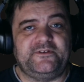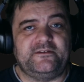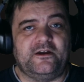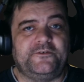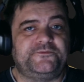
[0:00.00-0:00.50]

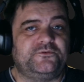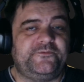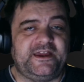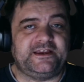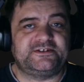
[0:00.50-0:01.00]
After
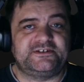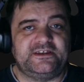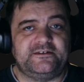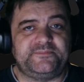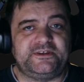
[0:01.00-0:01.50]
Effects,
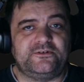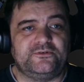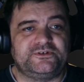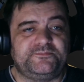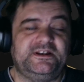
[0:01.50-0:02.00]

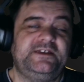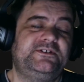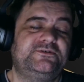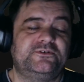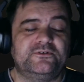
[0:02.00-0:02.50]
because believe
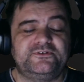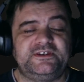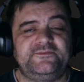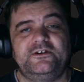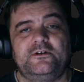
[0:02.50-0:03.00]
it or not,
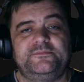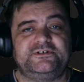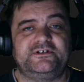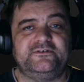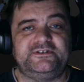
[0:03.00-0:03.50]
even though I'm a
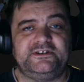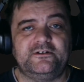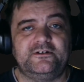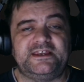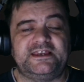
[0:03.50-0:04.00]
security
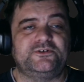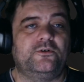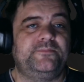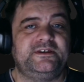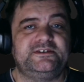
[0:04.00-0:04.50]
guard, as
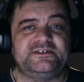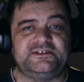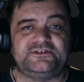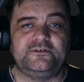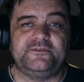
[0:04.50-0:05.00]
hobbies
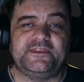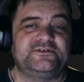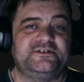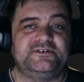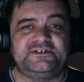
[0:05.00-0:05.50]
since
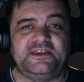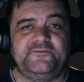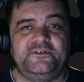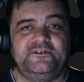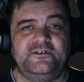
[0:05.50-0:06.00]

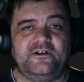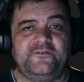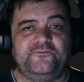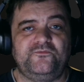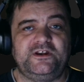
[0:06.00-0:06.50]
2007,
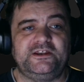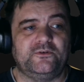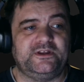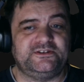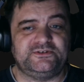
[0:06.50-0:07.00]
I've really
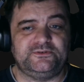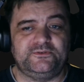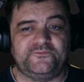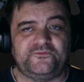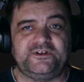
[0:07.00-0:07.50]
got into
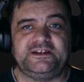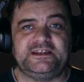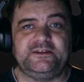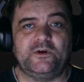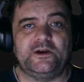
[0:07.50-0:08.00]
the
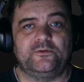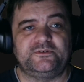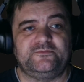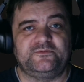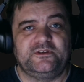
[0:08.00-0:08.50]
3D
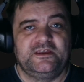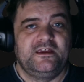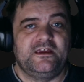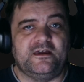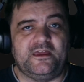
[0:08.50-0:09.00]
world,
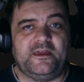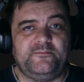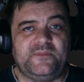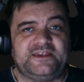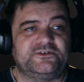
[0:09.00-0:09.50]

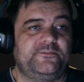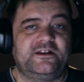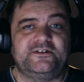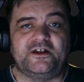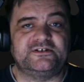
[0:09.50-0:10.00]
and as a hobby
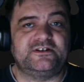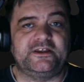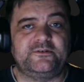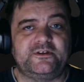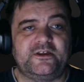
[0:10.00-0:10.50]
I just
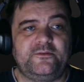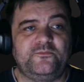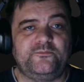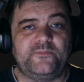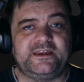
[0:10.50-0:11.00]
like
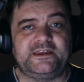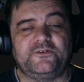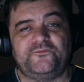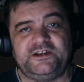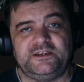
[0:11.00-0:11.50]
making
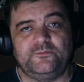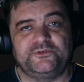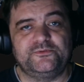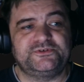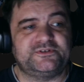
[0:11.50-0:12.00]
3D
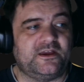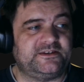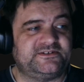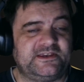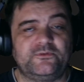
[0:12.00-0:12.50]
models. I
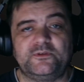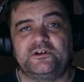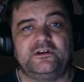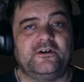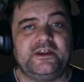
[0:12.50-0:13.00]
sell them
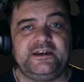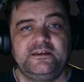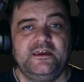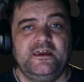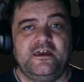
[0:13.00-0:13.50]
online.
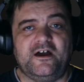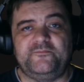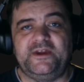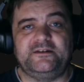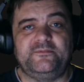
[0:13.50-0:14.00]

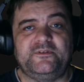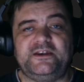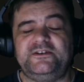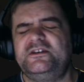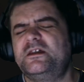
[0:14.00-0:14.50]
I've made
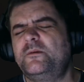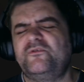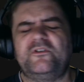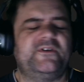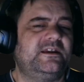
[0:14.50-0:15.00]
a
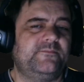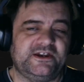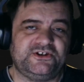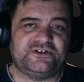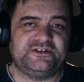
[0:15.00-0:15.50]
number of
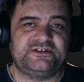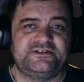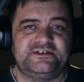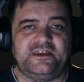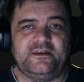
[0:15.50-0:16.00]

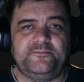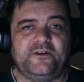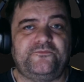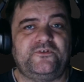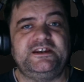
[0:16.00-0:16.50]
animations,
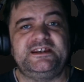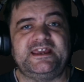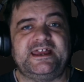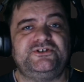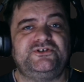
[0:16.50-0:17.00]
both
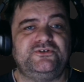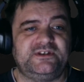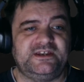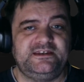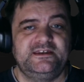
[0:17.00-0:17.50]
3D and
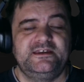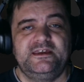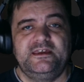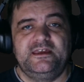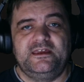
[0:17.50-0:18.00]
2D.
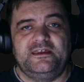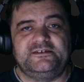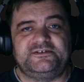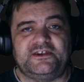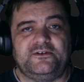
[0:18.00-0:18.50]

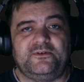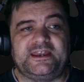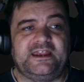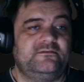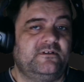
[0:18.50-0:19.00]
So
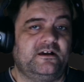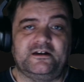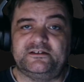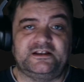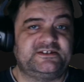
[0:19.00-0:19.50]
again,
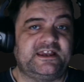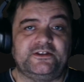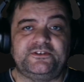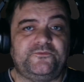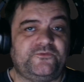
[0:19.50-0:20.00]
like I say,
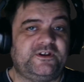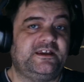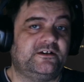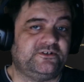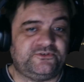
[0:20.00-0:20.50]
I do
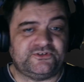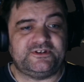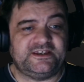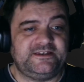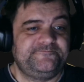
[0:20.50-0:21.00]
3D, I do
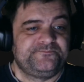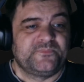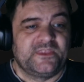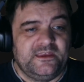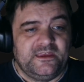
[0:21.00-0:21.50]
2D.
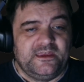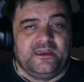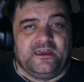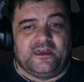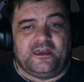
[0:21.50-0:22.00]

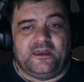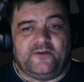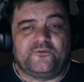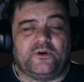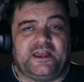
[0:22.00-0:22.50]

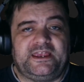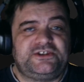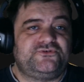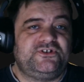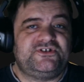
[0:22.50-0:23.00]
I've got a
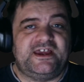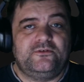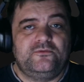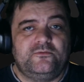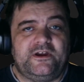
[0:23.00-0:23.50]
history
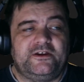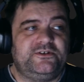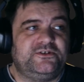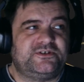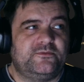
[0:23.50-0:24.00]
channel where I
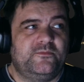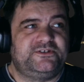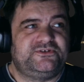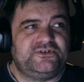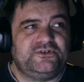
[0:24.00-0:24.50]
use some of
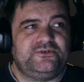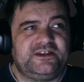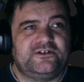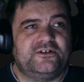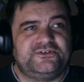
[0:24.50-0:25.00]
my
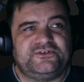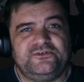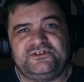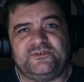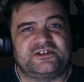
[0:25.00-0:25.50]
2D
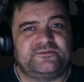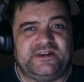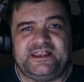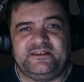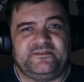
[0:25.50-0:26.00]
cartoons to
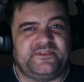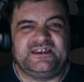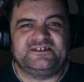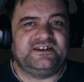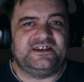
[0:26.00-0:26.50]
explain
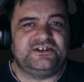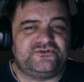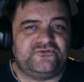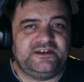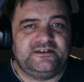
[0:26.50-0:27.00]
things in
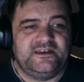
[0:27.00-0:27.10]
history.